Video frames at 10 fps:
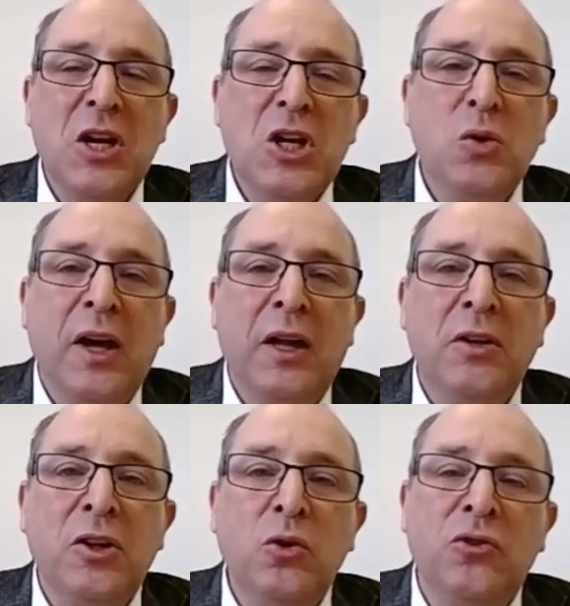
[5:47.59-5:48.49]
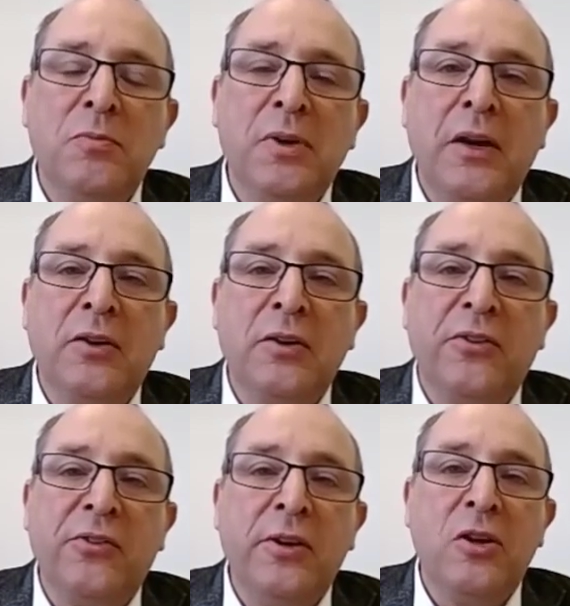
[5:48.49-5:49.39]
You can use a mechanical
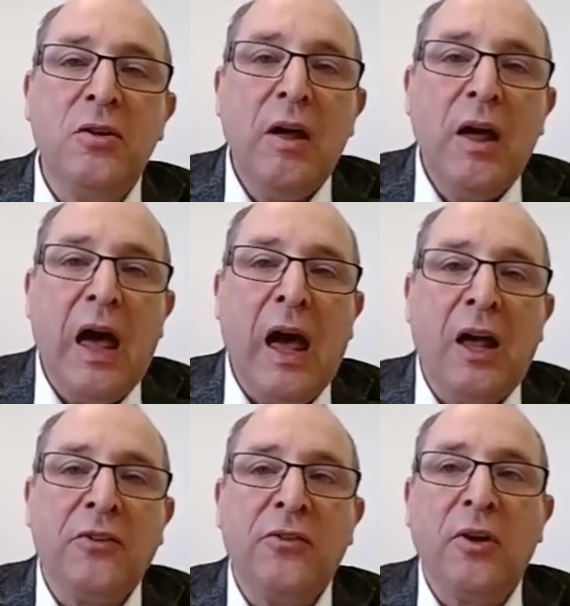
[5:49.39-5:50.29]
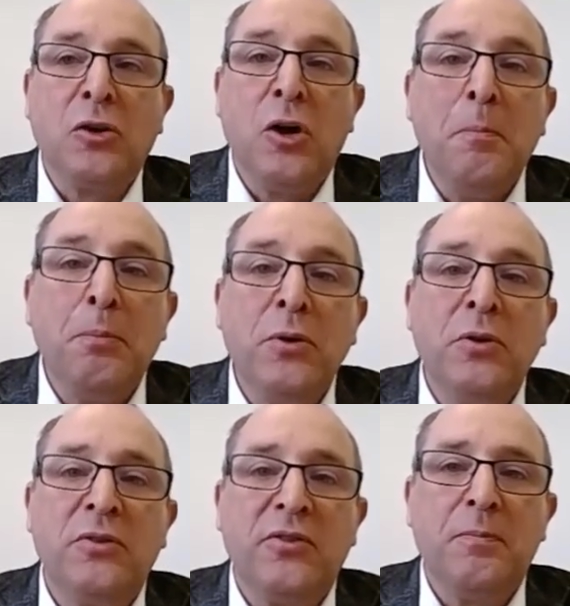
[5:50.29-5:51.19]
seal as a component